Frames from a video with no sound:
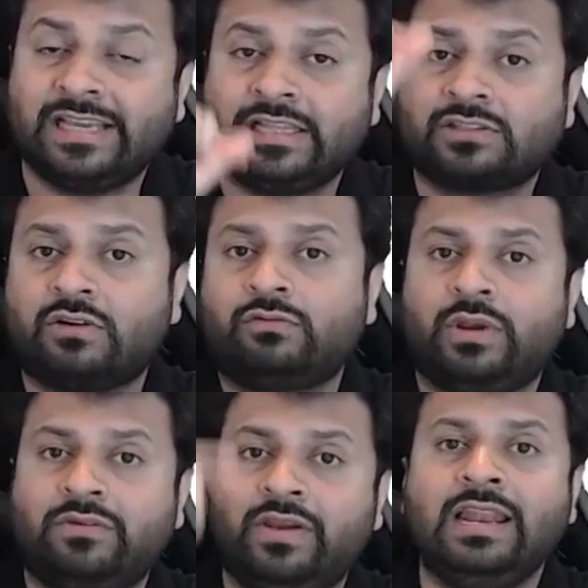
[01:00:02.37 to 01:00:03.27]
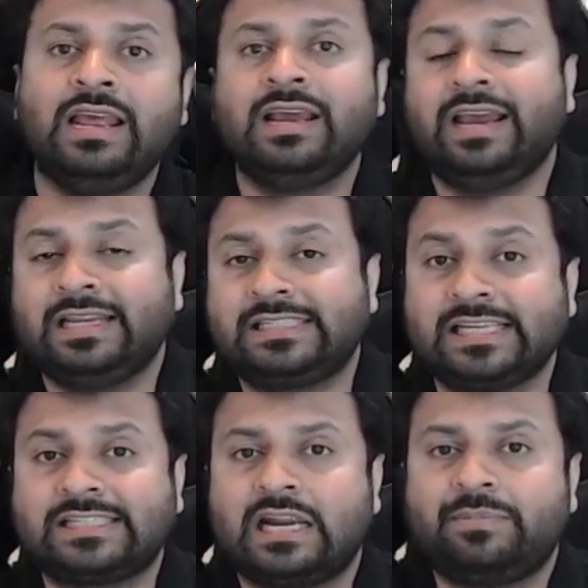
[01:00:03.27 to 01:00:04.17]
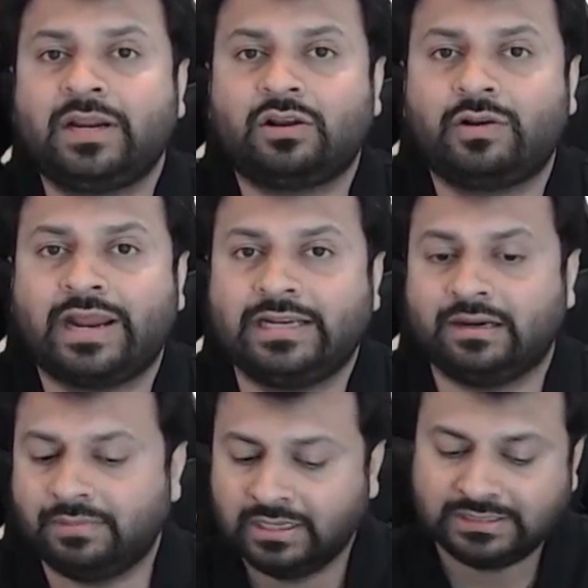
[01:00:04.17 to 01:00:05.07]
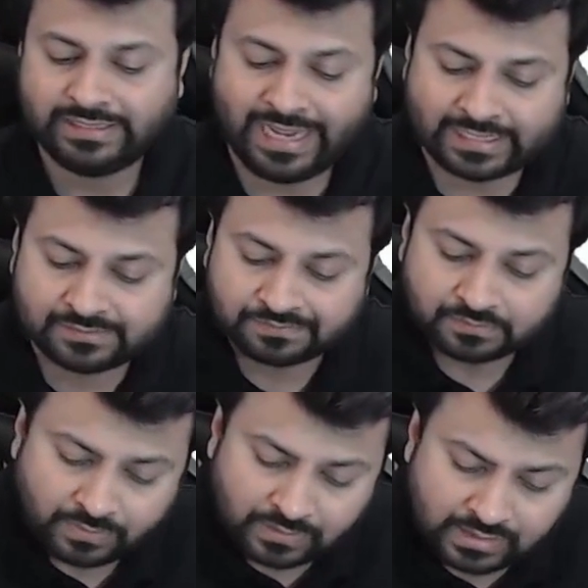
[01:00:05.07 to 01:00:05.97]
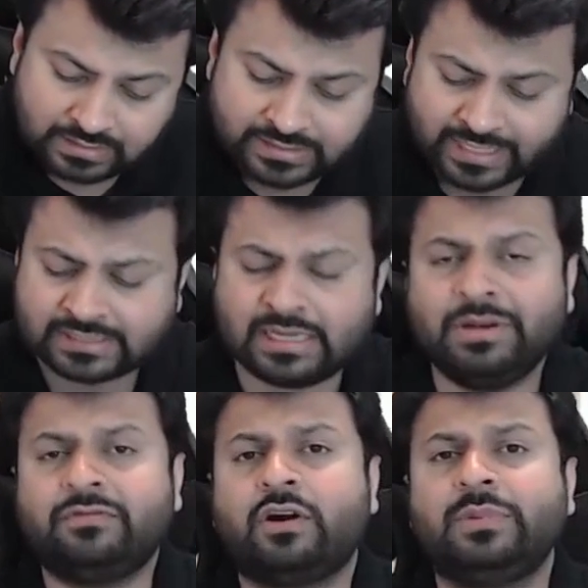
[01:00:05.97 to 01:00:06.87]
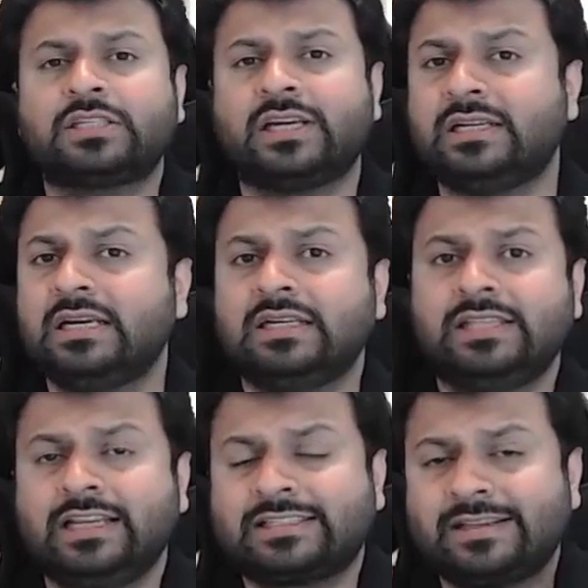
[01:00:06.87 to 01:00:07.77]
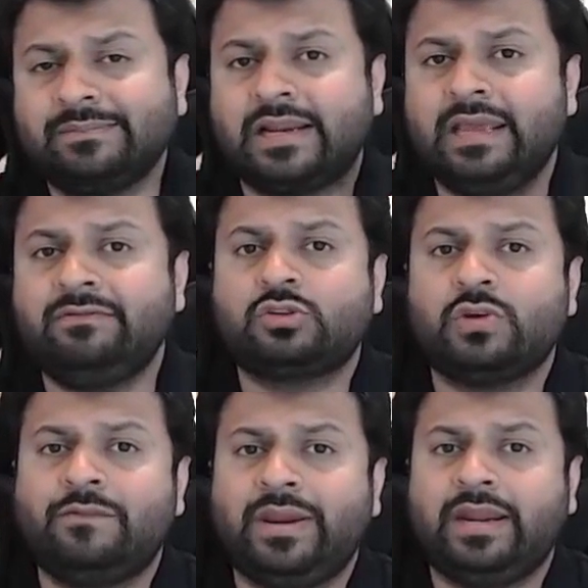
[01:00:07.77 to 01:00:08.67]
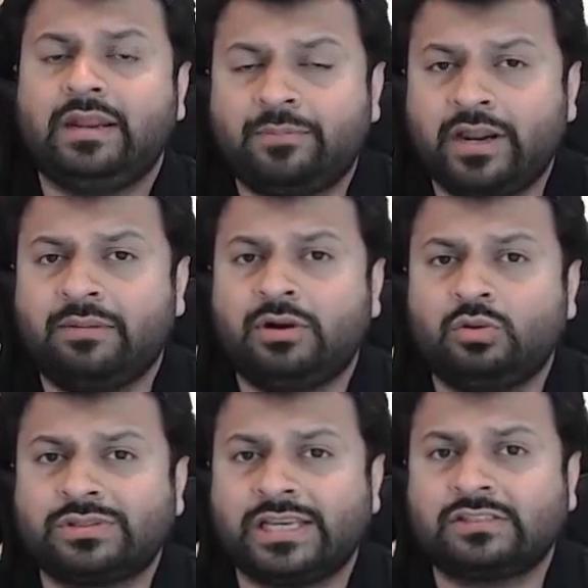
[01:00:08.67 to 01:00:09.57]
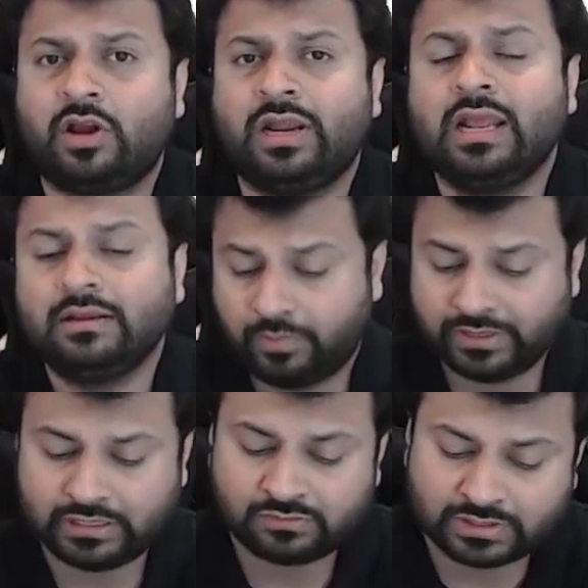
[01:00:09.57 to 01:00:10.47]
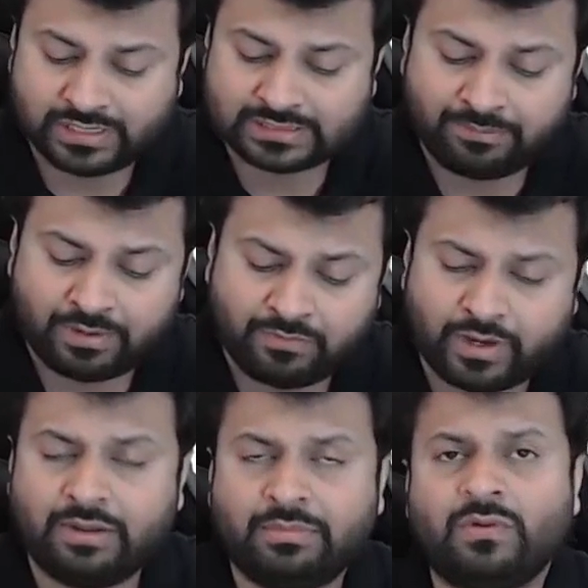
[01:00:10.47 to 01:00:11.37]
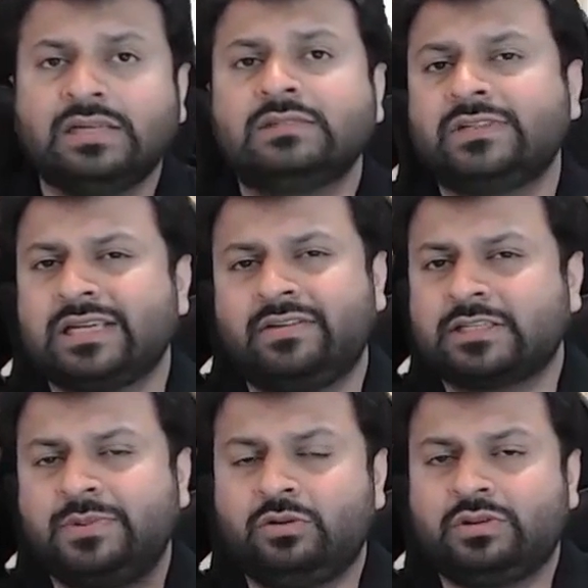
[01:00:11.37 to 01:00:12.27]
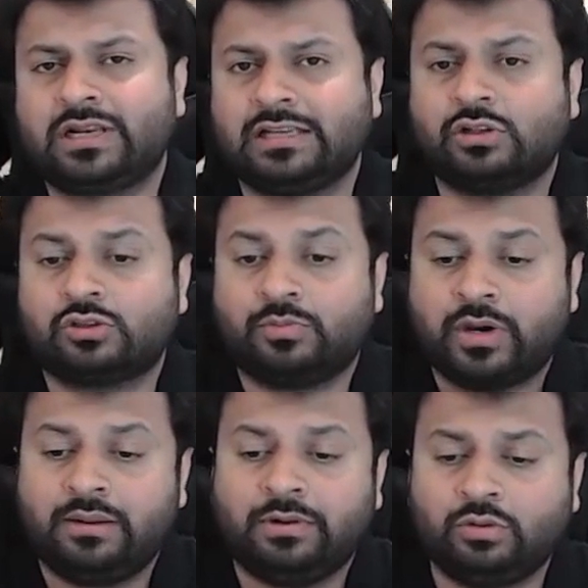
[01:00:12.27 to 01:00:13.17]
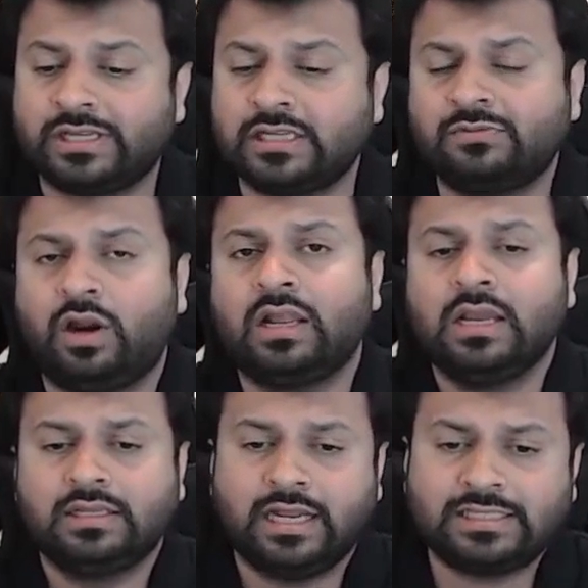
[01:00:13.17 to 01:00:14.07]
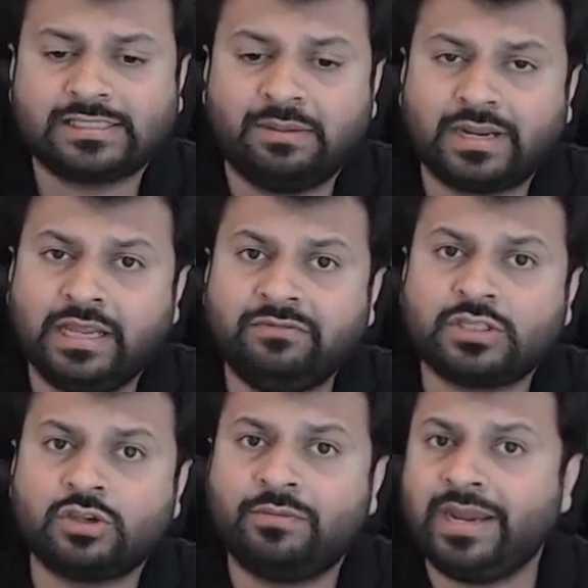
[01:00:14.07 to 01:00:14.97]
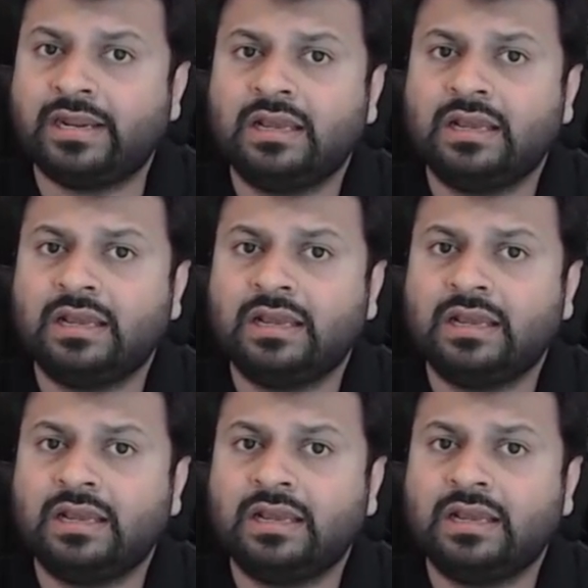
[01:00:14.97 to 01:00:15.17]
the software will adjust that particular item. Next, there is some information, there is some claim which you have made. Point number 2 says that. This was the example of point number 1, which I have explained to you in class also. Point number 2 says what? There is some claim which you have made,